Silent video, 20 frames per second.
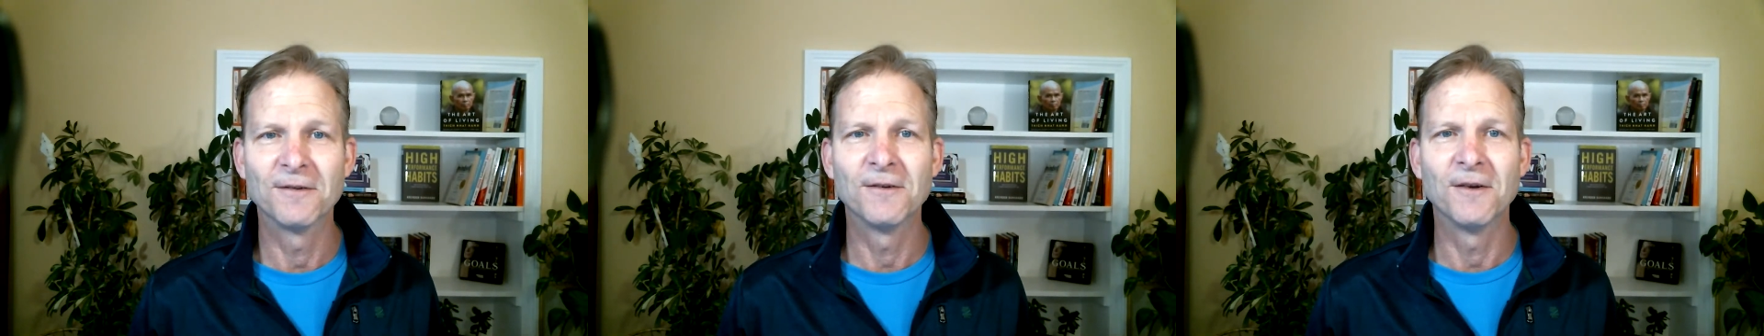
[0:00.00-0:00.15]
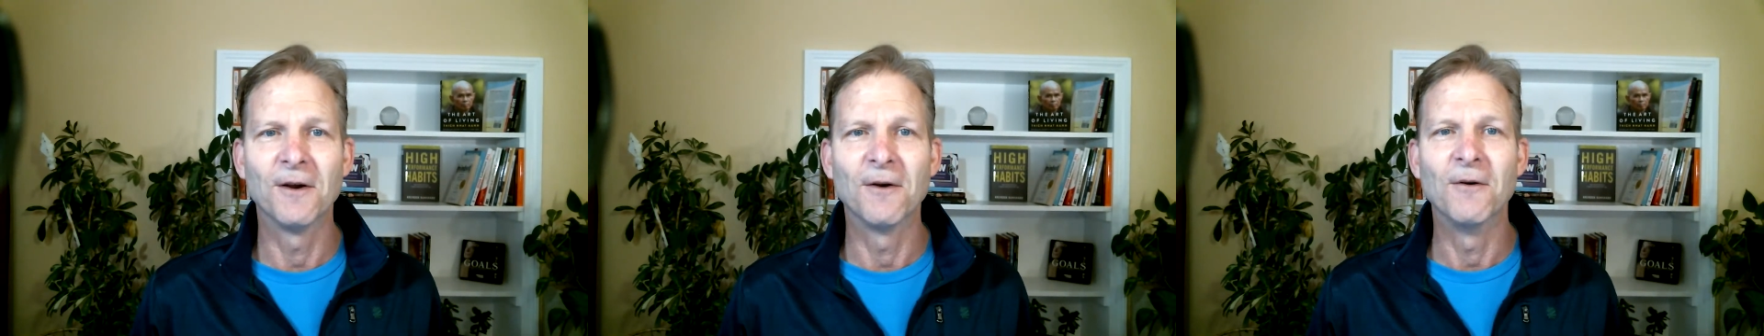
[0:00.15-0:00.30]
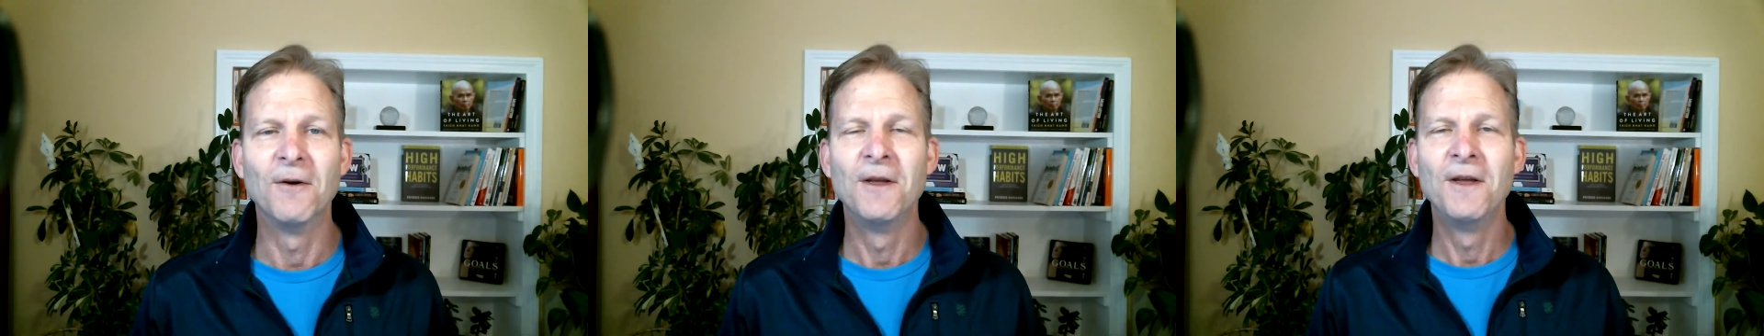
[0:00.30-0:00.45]

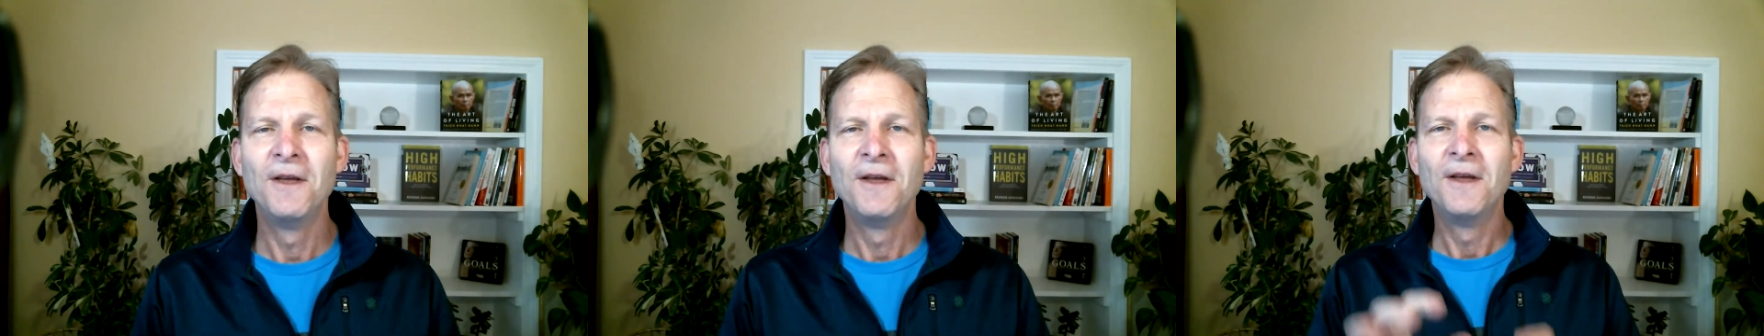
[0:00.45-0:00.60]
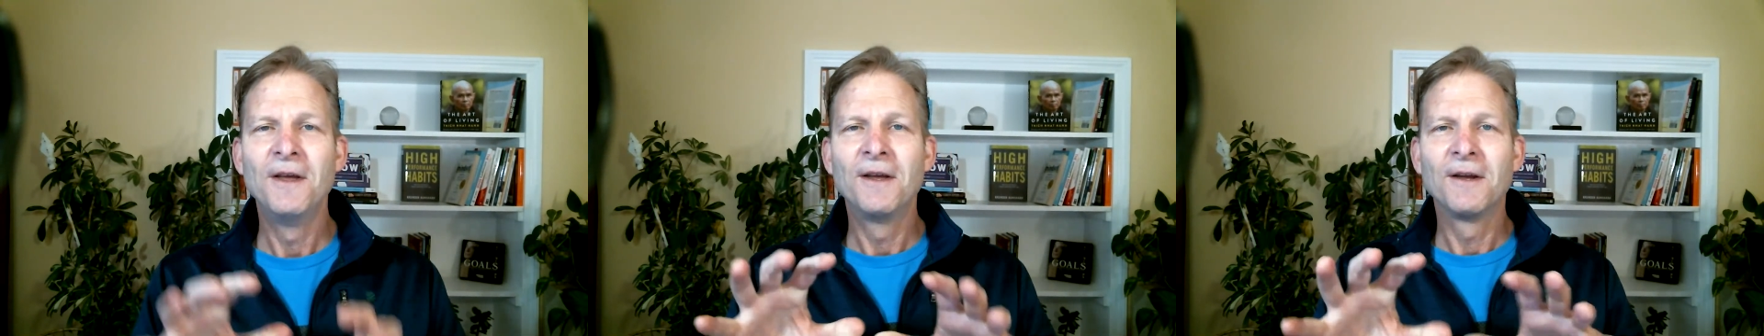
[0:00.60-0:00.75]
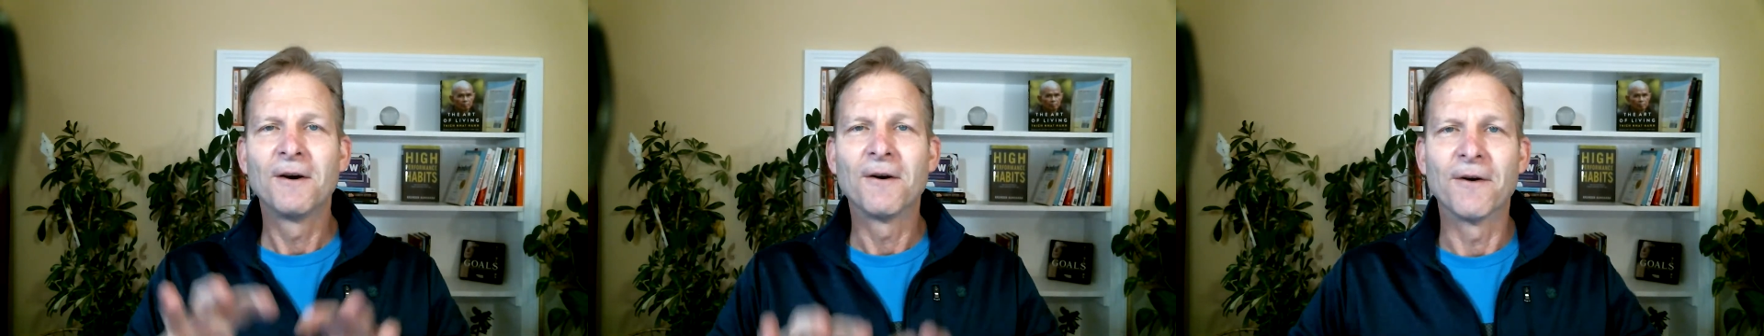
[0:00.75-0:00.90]
So
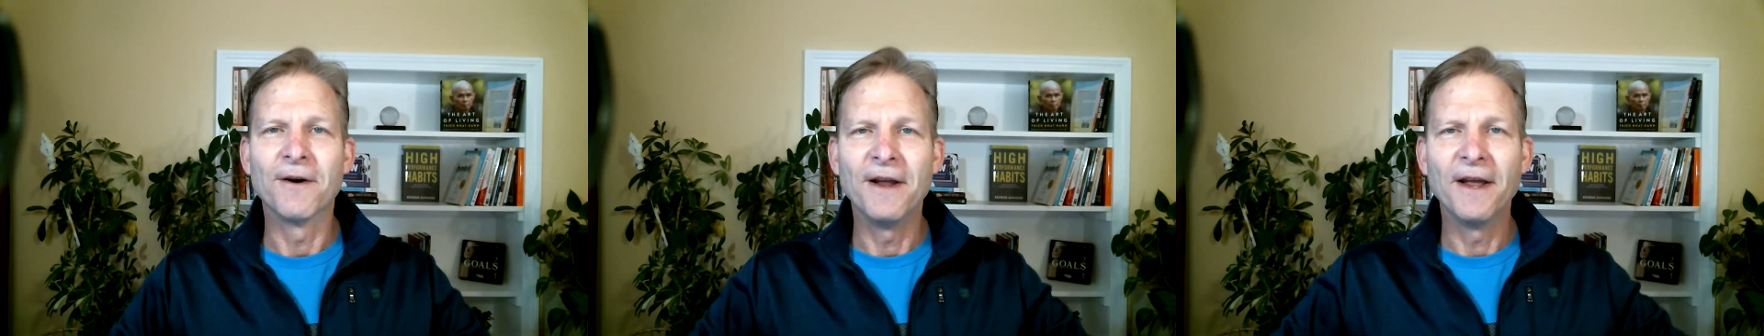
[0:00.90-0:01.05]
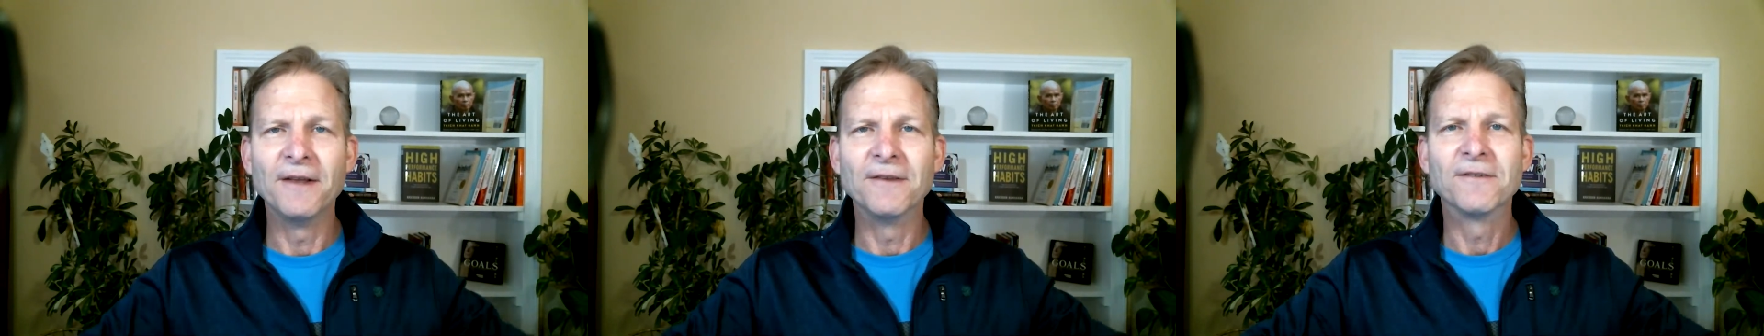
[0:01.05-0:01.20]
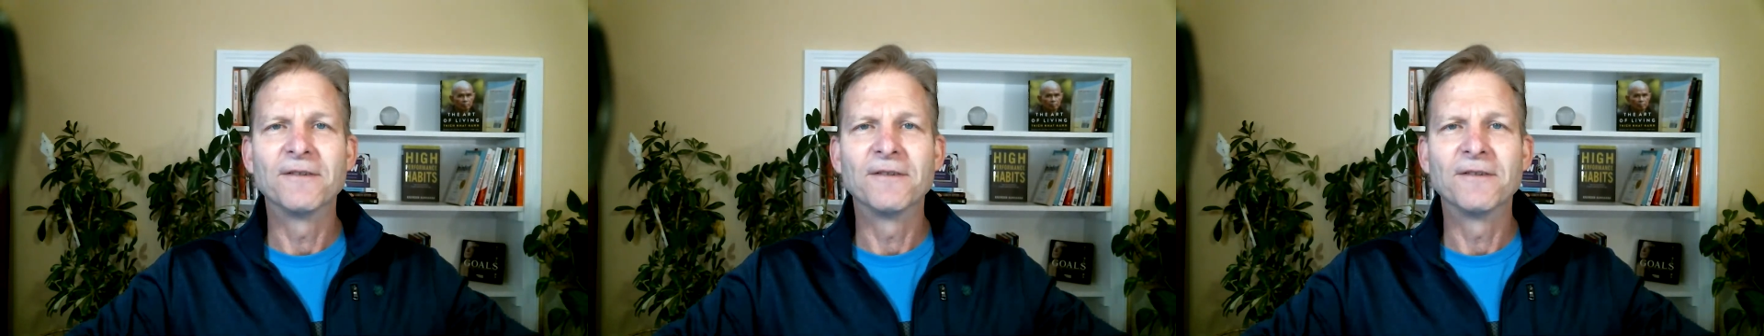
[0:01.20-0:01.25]
create